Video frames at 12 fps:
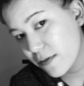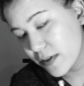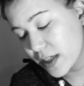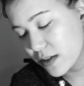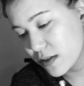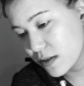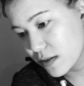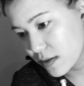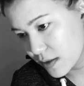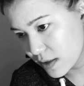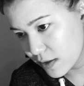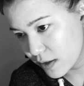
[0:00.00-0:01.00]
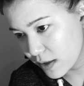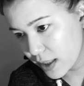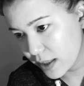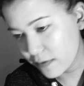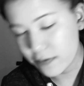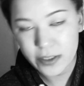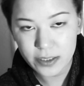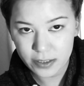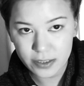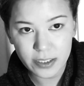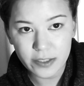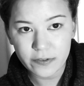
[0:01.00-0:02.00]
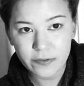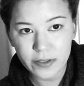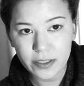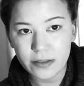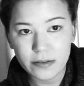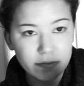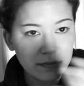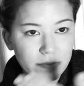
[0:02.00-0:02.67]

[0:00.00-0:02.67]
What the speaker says: freckles and all that fun stuff, and